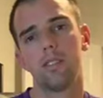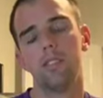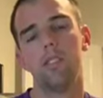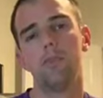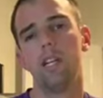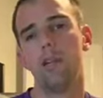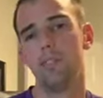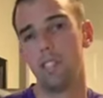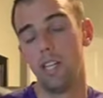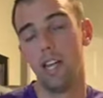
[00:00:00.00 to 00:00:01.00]

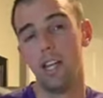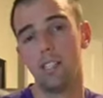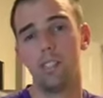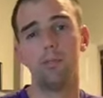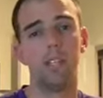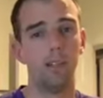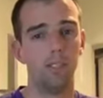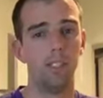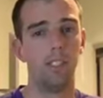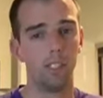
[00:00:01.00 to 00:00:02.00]
Sometimes you can, sometimes
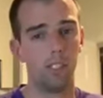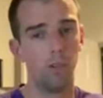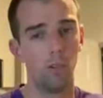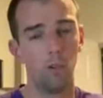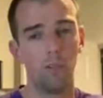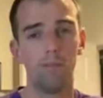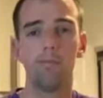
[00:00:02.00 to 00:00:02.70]
you need a shovel.